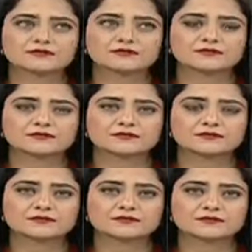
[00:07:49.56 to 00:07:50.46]

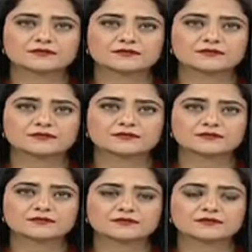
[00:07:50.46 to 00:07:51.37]

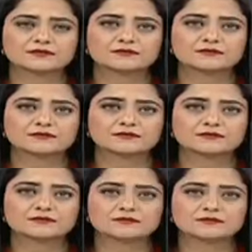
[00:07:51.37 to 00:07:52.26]

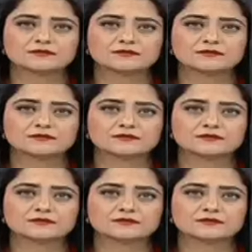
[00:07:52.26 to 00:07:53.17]

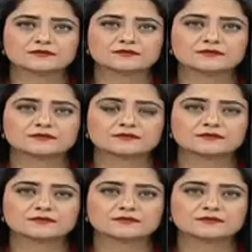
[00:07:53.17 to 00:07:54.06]

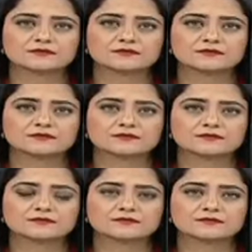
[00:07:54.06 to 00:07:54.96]

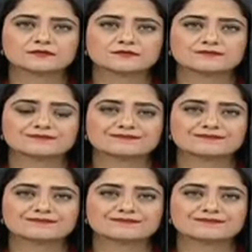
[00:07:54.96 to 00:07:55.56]
[no speech]